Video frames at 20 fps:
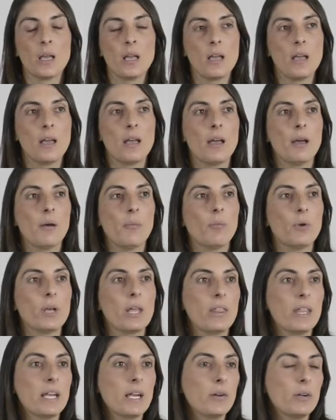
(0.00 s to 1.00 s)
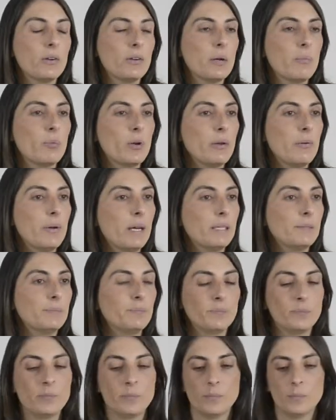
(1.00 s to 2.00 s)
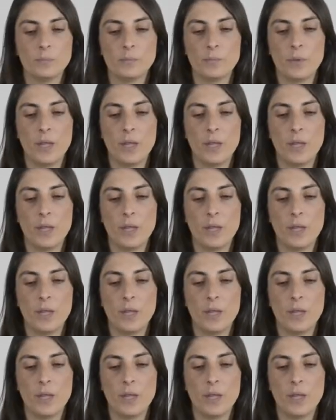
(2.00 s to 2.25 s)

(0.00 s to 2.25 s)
a higher depth of field, okay?